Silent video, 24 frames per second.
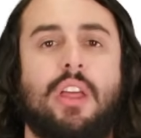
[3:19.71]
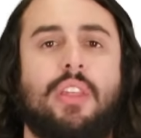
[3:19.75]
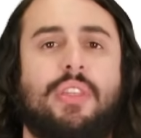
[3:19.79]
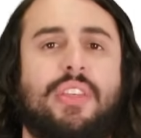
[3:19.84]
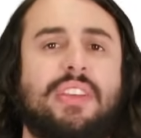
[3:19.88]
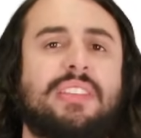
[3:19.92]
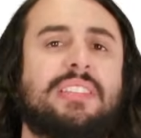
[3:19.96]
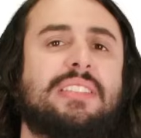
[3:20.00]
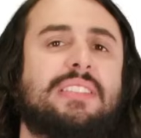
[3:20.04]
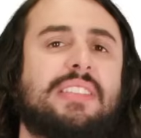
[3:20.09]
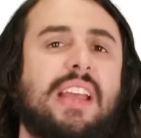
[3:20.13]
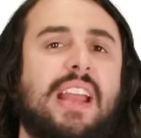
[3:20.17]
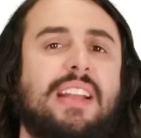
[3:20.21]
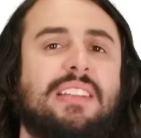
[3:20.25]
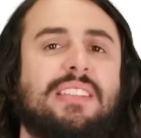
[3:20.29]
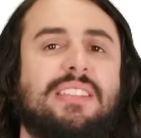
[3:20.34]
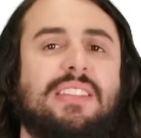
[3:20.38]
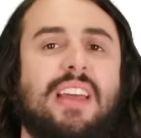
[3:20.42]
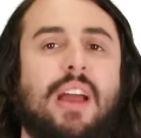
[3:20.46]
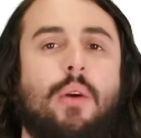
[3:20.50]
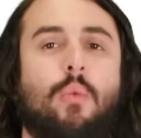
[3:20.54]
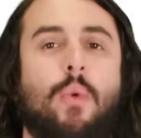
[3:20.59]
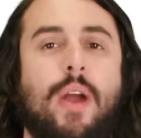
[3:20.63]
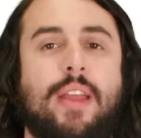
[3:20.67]
This states
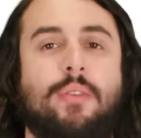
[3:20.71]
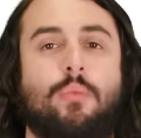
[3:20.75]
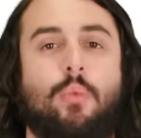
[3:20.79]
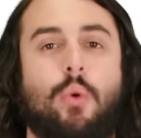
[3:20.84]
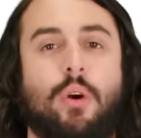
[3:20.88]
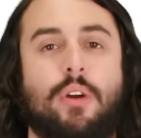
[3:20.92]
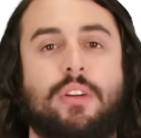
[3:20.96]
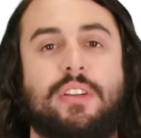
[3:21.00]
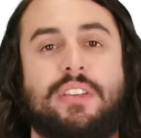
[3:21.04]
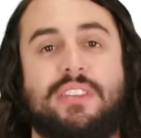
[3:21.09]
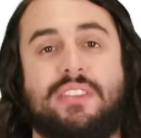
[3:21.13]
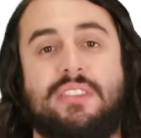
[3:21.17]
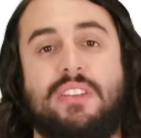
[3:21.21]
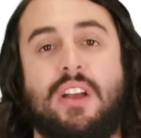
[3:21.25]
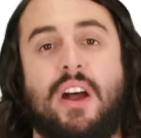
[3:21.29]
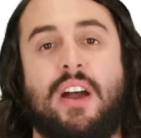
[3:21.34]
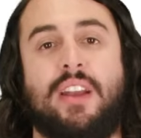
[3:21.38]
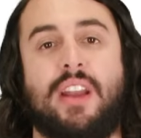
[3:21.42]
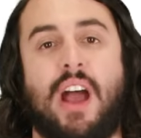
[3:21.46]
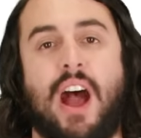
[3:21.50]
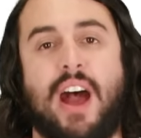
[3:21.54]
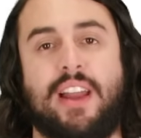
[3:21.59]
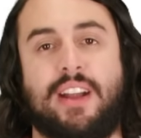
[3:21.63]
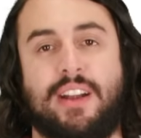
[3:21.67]
that when work is
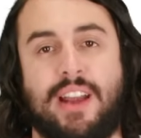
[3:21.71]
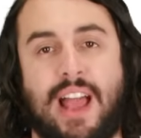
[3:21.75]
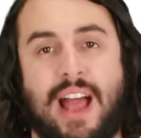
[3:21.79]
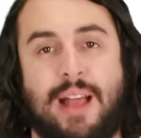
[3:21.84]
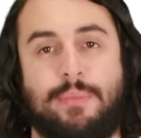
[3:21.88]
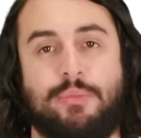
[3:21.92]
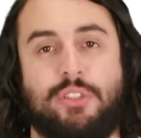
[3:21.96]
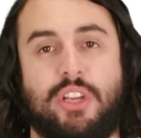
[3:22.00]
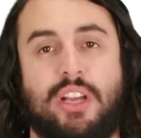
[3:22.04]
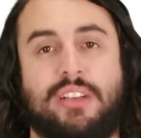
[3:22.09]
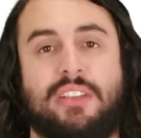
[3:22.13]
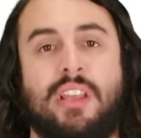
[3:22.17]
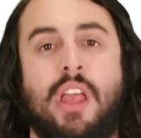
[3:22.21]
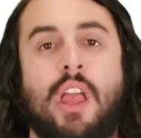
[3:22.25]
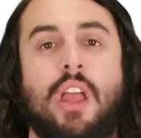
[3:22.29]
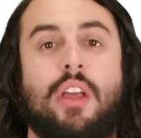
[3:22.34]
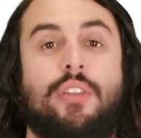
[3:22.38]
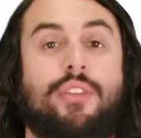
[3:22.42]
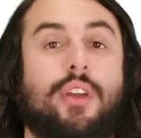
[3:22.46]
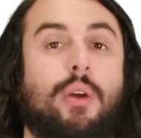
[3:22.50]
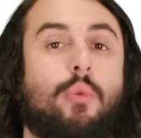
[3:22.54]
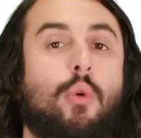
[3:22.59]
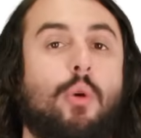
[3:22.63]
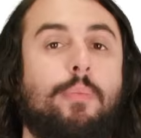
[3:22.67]
done on an object,
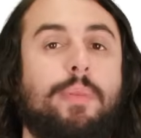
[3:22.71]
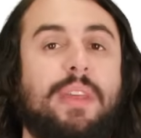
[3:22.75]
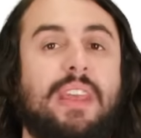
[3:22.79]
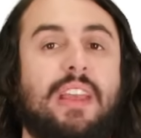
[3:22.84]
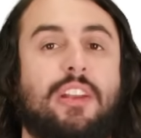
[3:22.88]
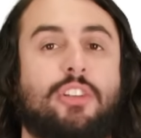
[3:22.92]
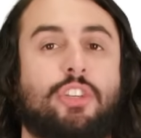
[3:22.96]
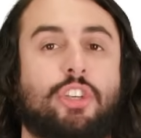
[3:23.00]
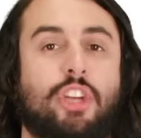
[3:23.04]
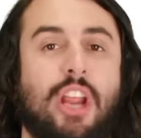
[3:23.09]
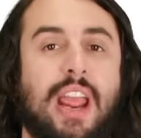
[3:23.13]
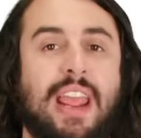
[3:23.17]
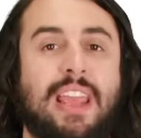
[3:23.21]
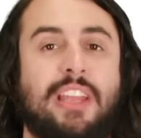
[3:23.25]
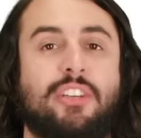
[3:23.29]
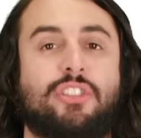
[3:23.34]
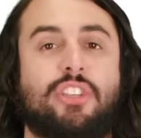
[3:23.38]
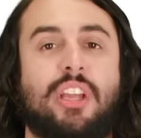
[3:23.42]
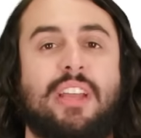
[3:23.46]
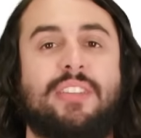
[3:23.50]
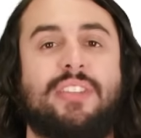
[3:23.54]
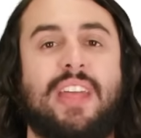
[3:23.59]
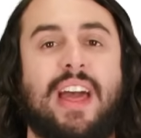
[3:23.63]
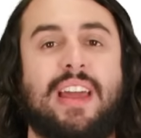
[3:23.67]
there will be a
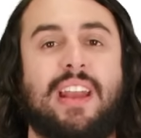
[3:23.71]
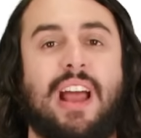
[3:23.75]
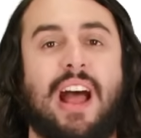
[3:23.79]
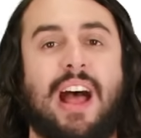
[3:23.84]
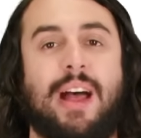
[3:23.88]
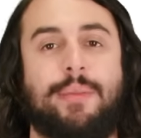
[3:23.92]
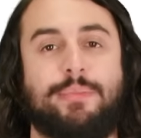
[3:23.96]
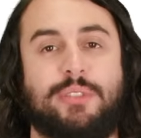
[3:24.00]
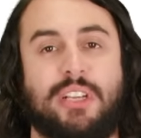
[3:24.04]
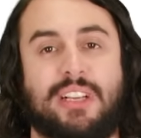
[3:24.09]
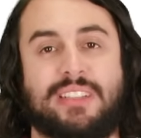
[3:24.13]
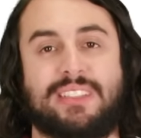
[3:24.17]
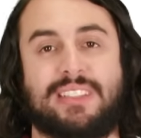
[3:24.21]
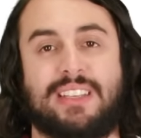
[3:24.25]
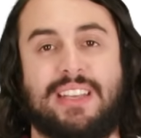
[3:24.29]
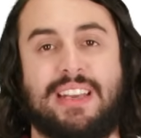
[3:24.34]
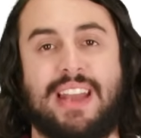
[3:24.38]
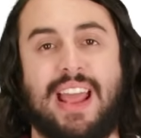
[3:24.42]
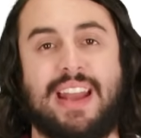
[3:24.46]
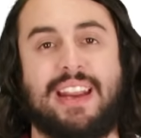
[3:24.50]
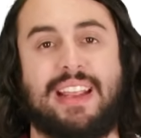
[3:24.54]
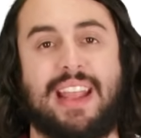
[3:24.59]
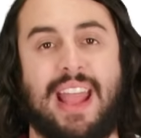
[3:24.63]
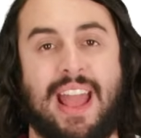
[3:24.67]
change in that object's
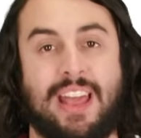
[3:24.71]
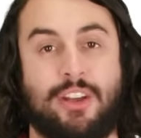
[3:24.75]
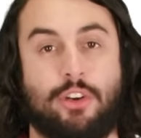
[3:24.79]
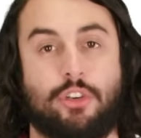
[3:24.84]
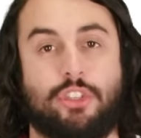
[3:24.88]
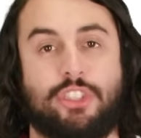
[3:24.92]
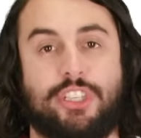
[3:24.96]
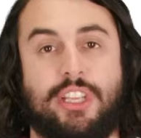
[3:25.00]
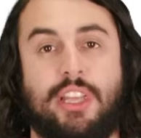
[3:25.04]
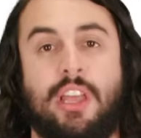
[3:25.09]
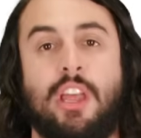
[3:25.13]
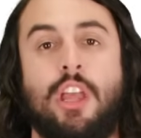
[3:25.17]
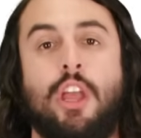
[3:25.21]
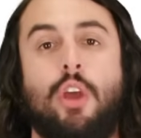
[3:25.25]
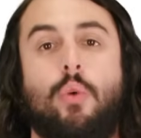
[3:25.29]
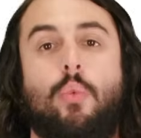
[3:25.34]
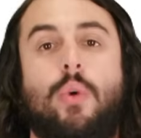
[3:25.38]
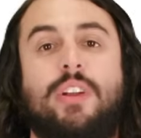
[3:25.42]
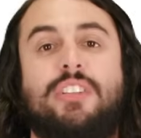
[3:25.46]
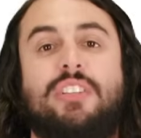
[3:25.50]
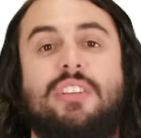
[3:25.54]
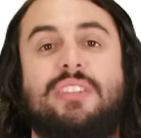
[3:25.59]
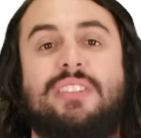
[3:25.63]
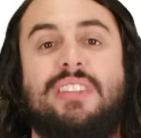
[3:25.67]
kinetic energy,
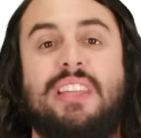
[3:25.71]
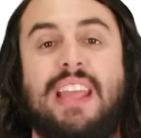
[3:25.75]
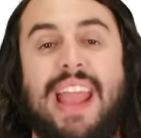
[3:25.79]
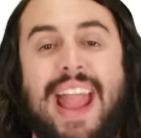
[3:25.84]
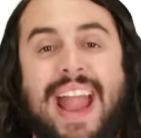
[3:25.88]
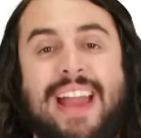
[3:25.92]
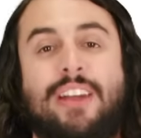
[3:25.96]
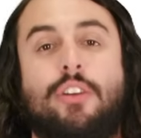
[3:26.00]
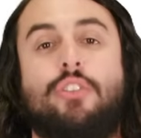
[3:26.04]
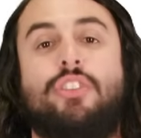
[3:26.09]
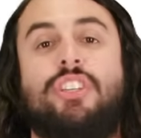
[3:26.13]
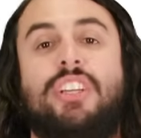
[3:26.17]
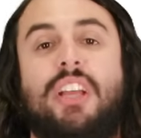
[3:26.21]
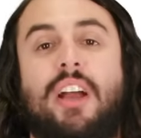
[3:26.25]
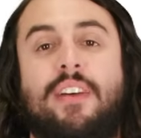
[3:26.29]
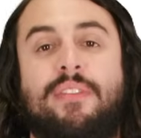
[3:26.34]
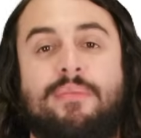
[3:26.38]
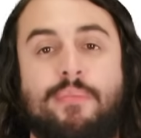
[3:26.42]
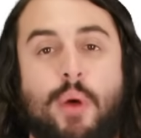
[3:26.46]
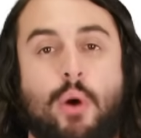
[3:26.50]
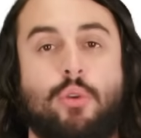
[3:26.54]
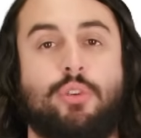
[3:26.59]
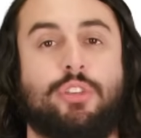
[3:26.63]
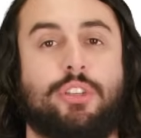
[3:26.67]
which is the energy
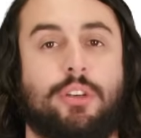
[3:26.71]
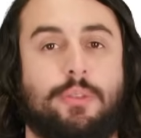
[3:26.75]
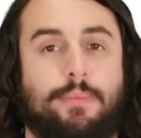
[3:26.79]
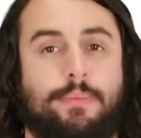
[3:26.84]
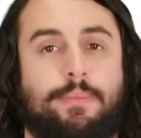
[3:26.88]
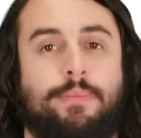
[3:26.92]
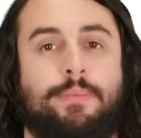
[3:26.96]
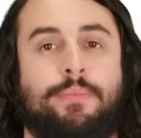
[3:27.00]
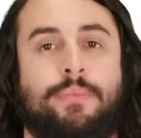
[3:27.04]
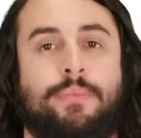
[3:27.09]
of motion.